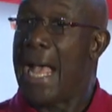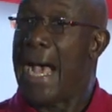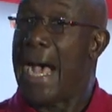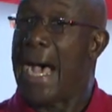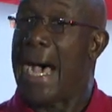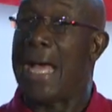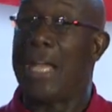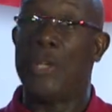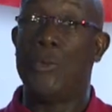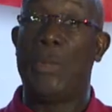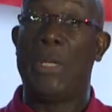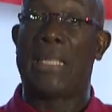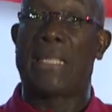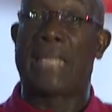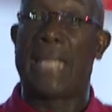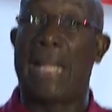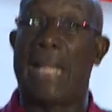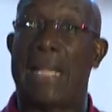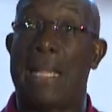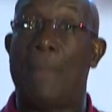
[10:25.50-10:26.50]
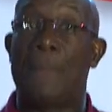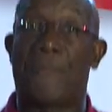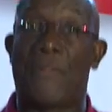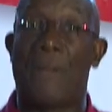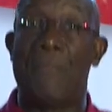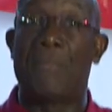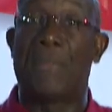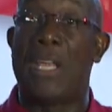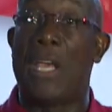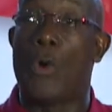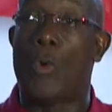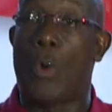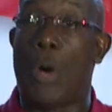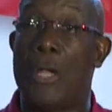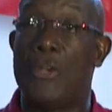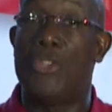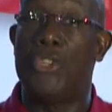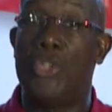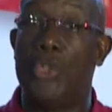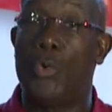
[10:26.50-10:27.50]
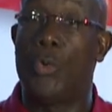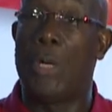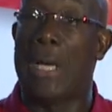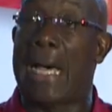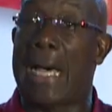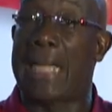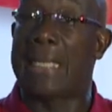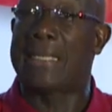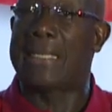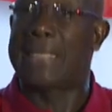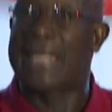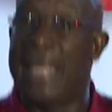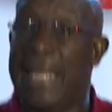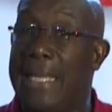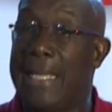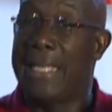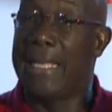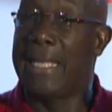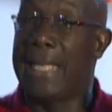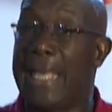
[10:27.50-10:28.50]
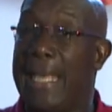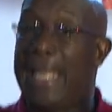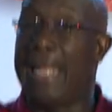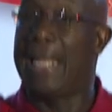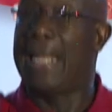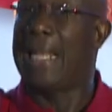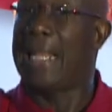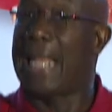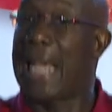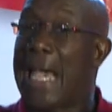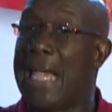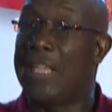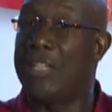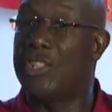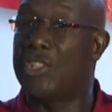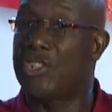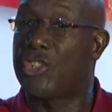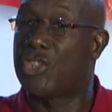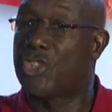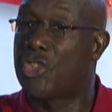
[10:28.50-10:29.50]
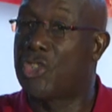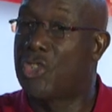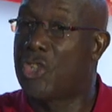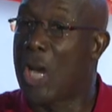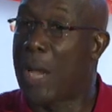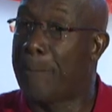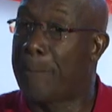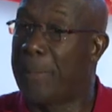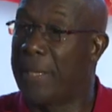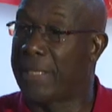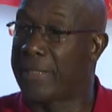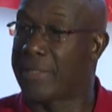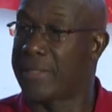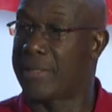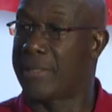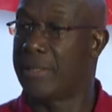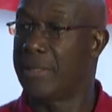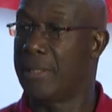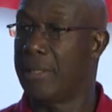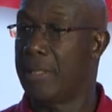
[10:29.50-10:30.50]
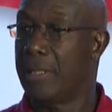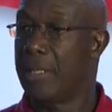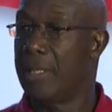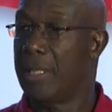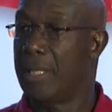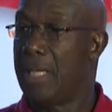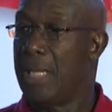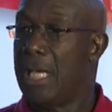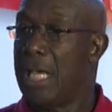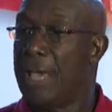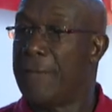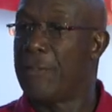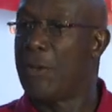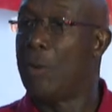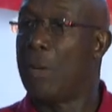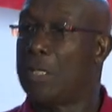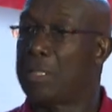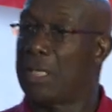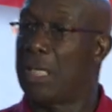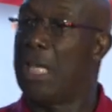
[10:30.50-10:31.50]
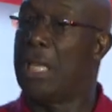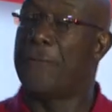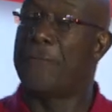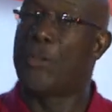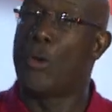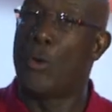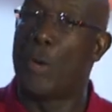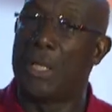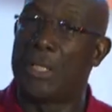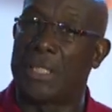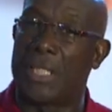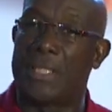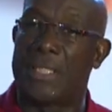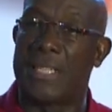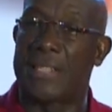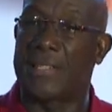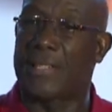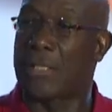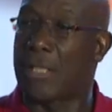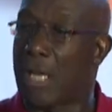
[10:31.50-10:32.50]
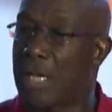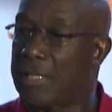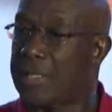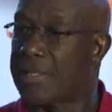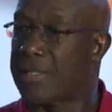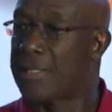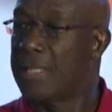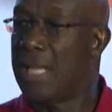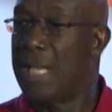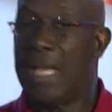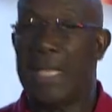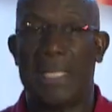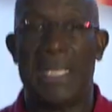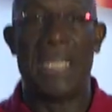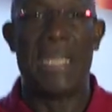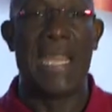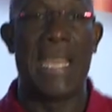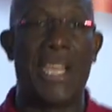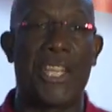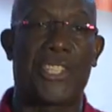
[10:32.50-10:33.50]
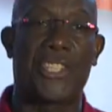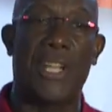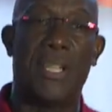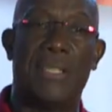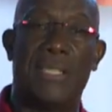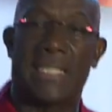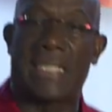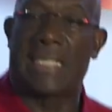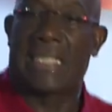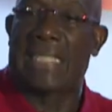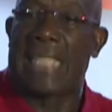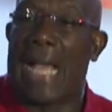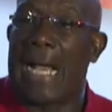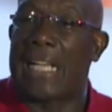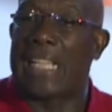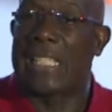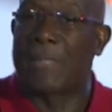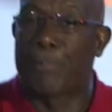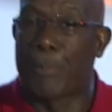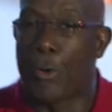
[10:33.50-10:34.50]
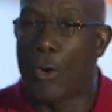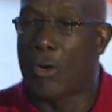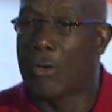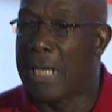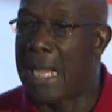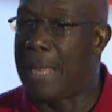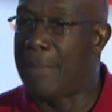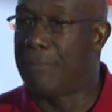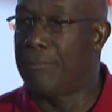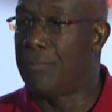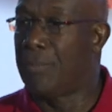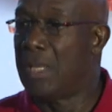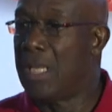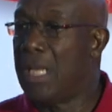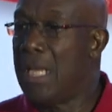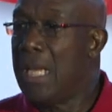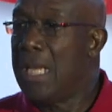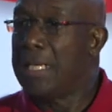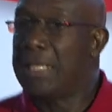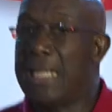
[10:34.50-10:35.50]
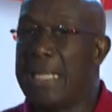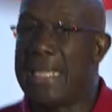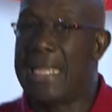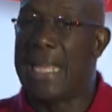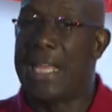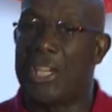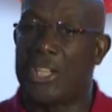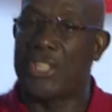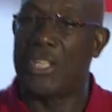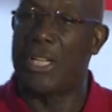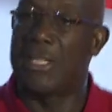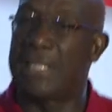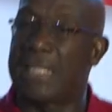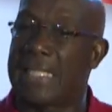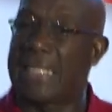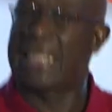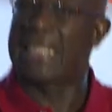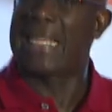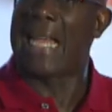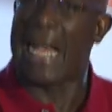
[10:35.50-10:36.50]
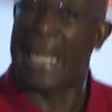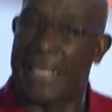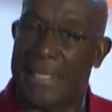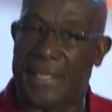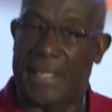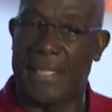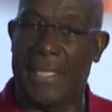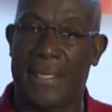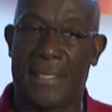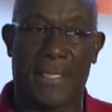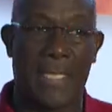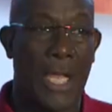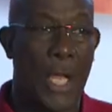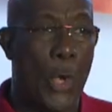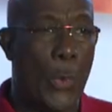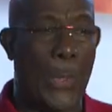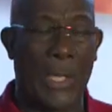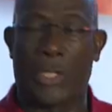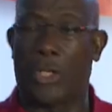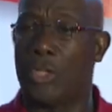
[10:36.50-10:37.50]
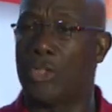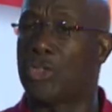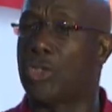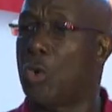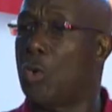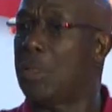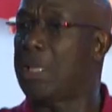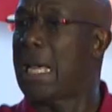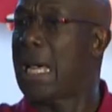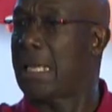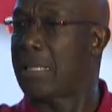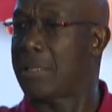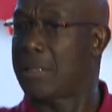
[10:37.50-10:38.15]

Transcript: And we tell them from day one, you are telling a lie, stop it. If you want to discuss the nation's tax program, the nation's taxes, we could do that.